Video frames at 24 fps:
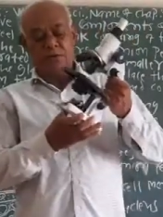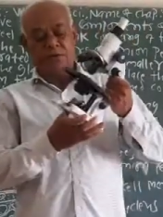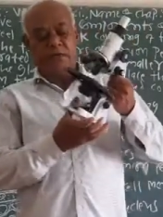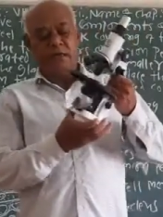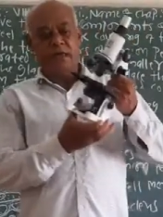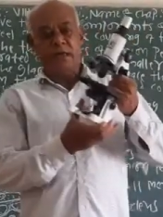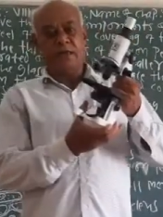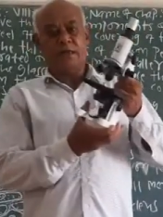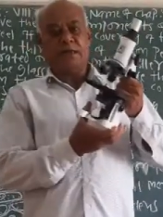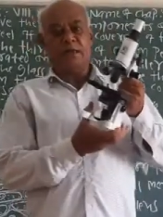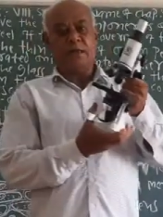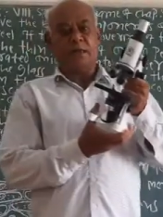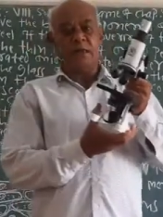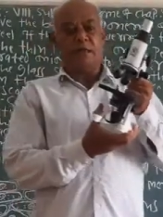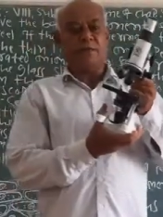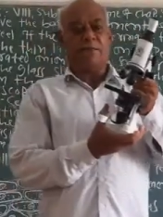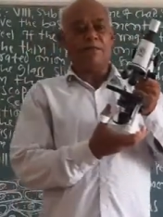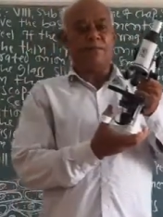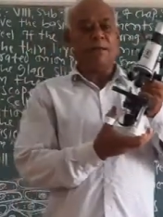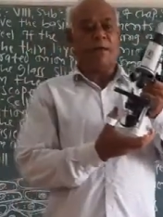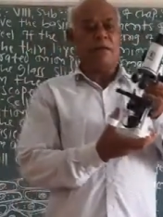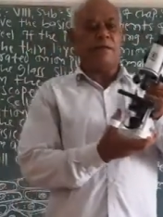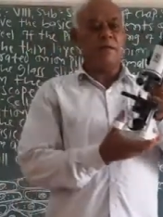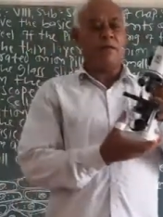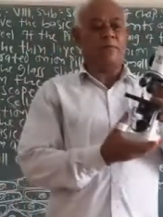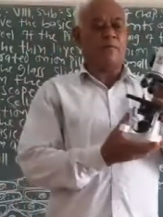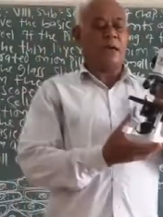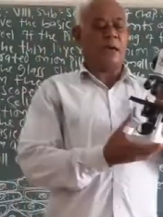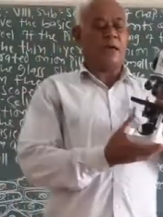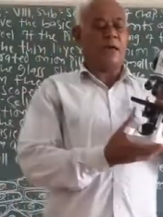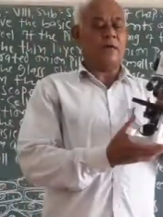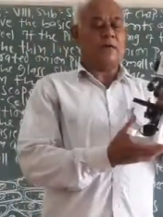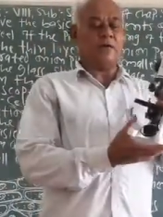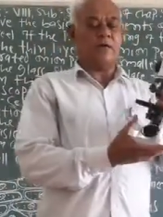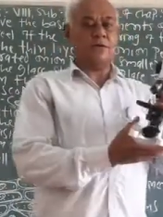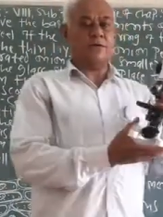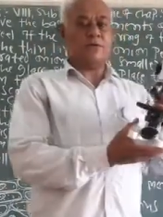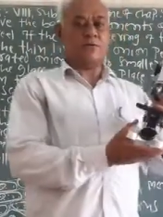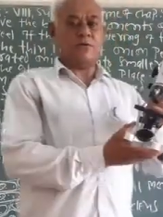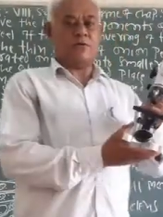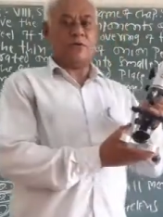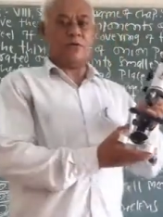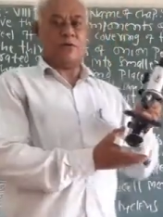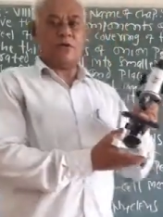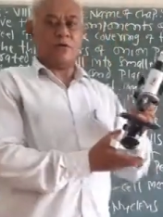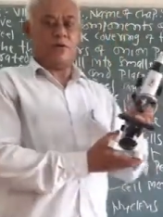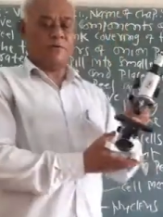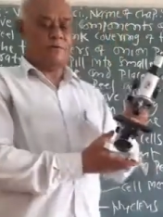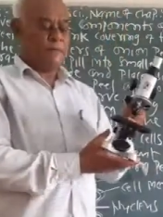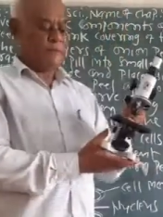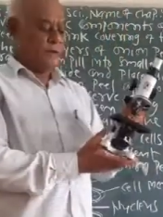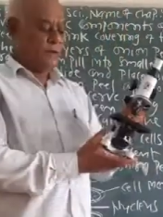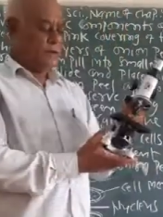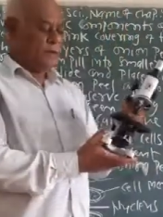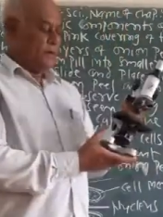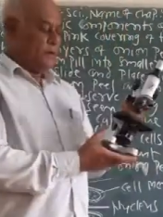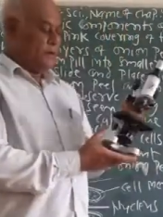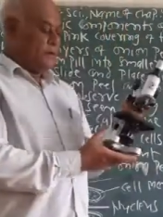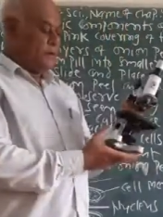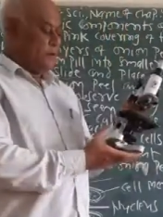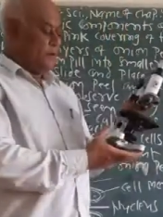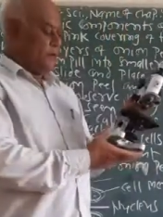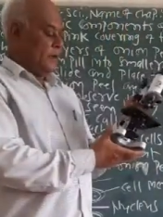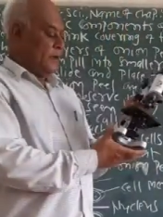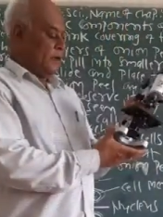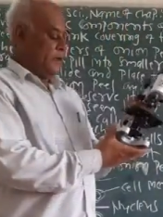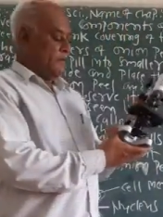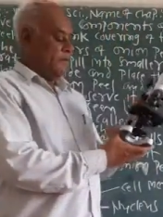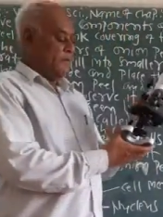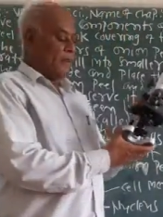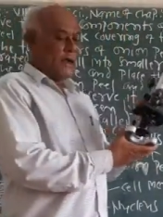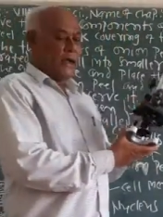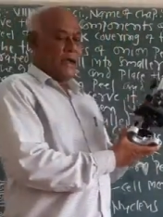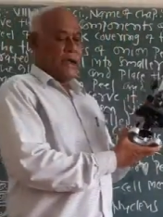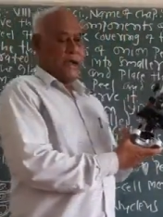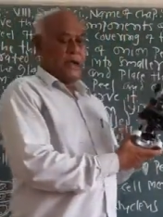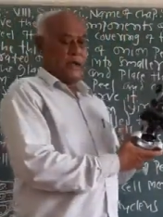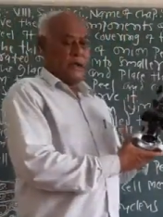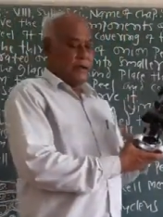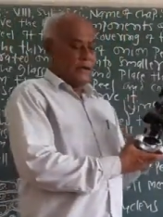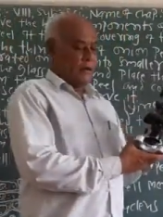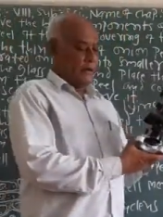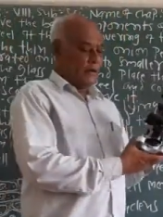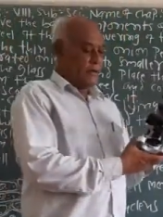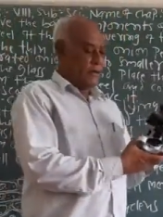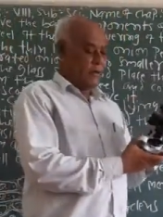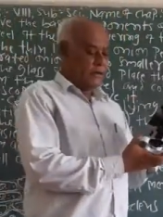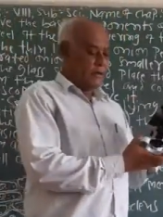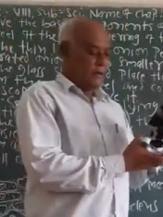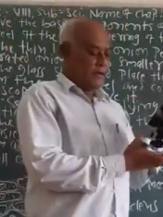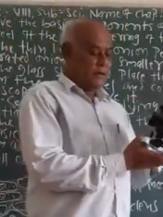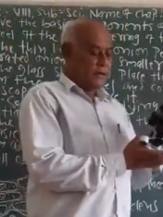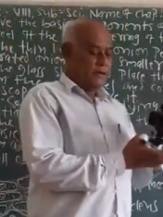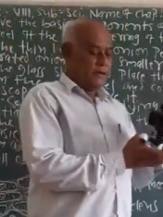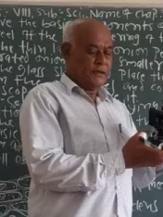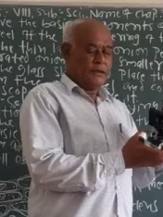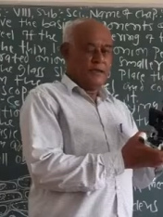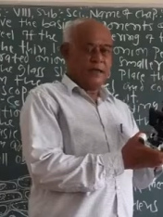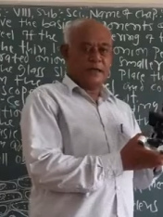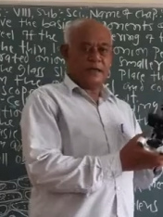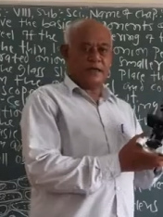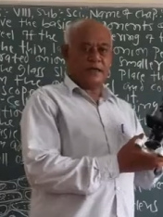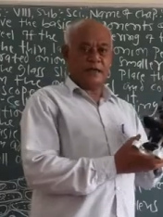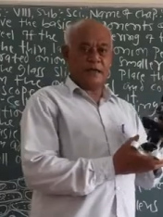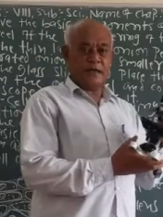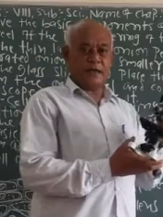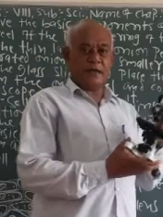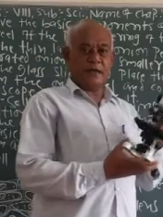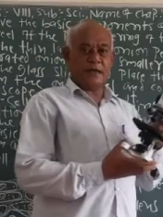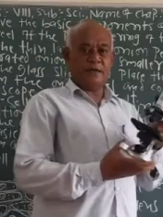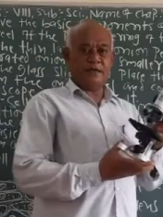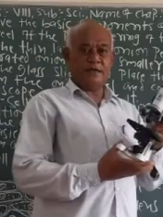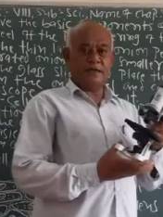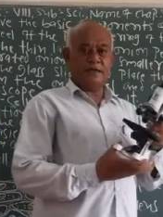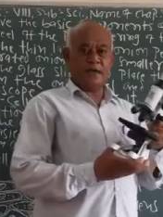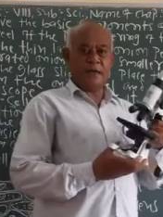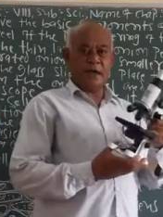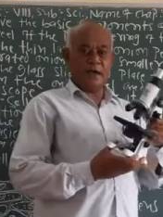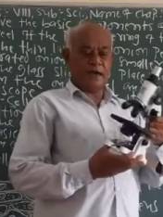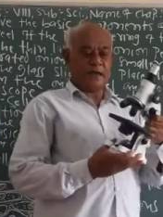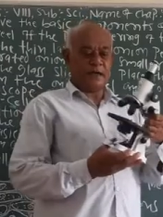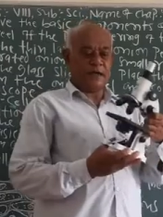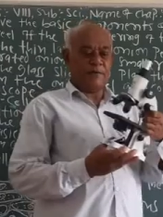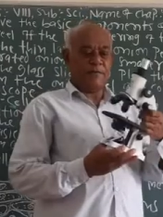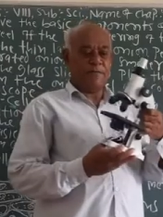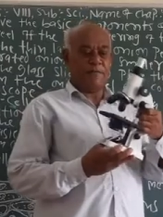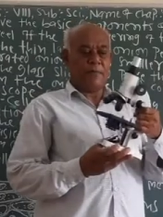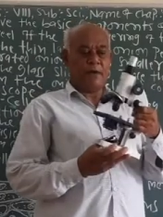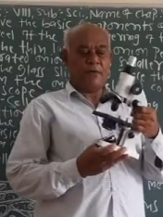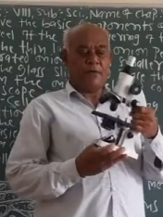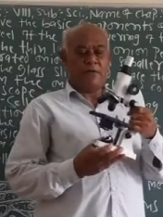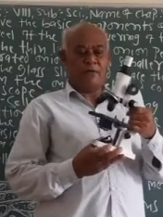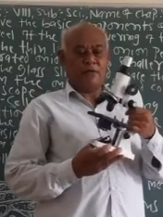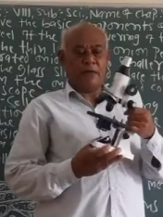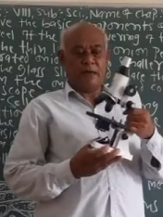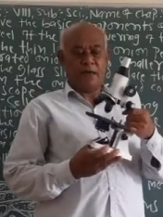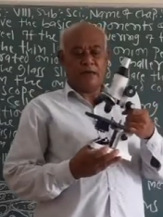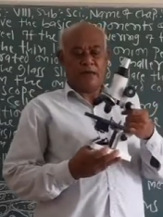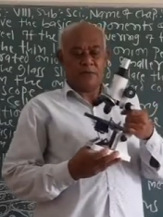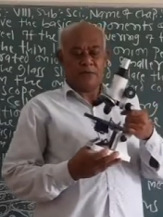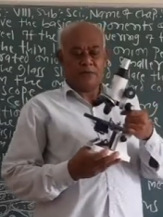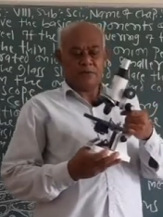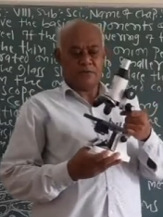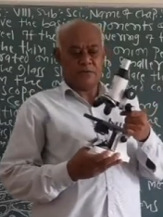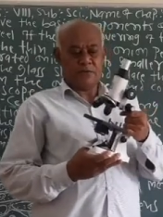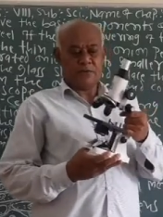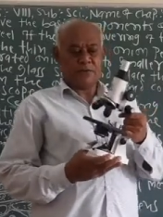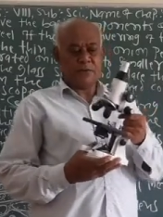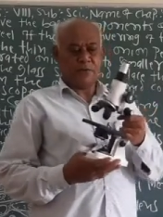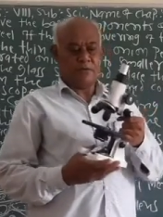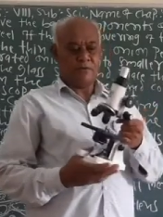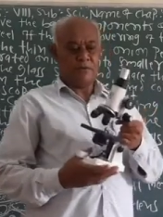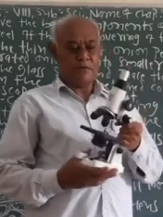see the compound microscope in my hand. This is a compound microscope.